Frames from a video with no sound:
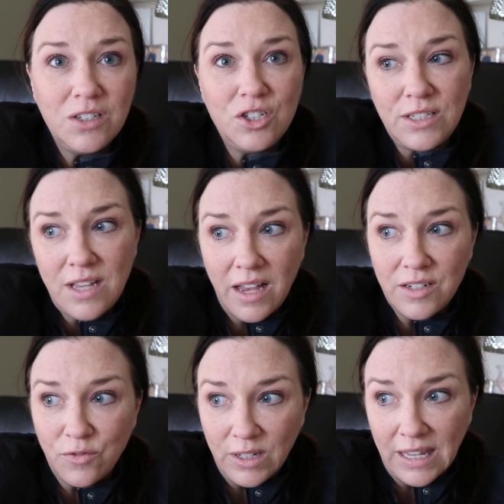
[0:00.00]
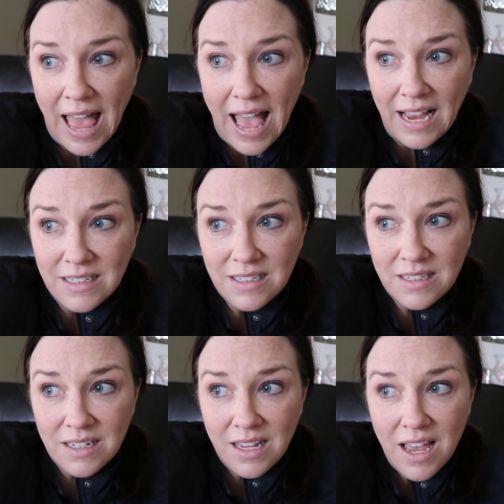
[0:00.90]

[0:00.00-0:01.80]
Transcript: just kind of relax